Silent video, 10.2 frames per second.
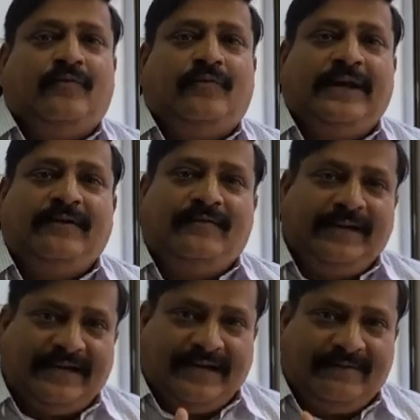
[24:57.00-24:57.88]
When
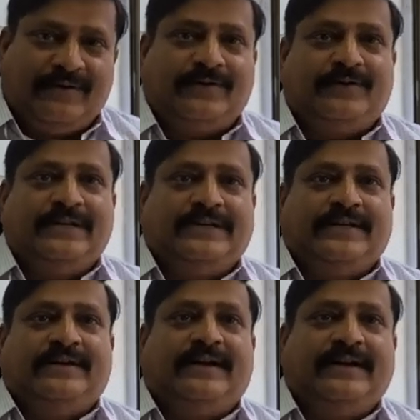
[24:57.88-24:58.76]
we gave our
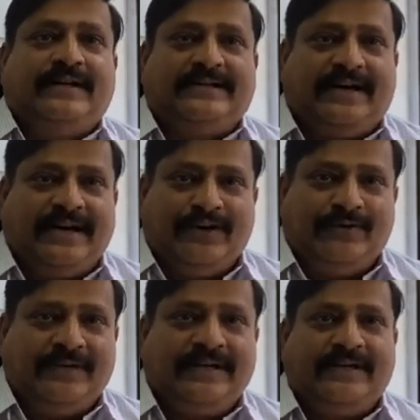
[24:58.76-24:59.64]
solution and they started
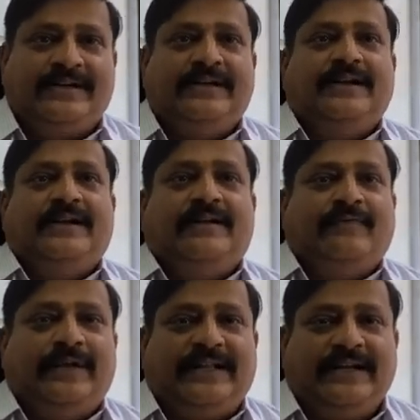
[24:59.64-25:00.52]
using it,
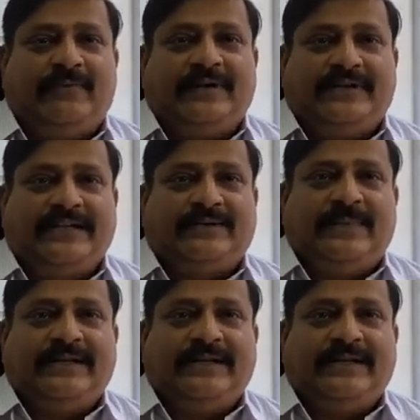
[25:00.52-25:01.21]
within about 6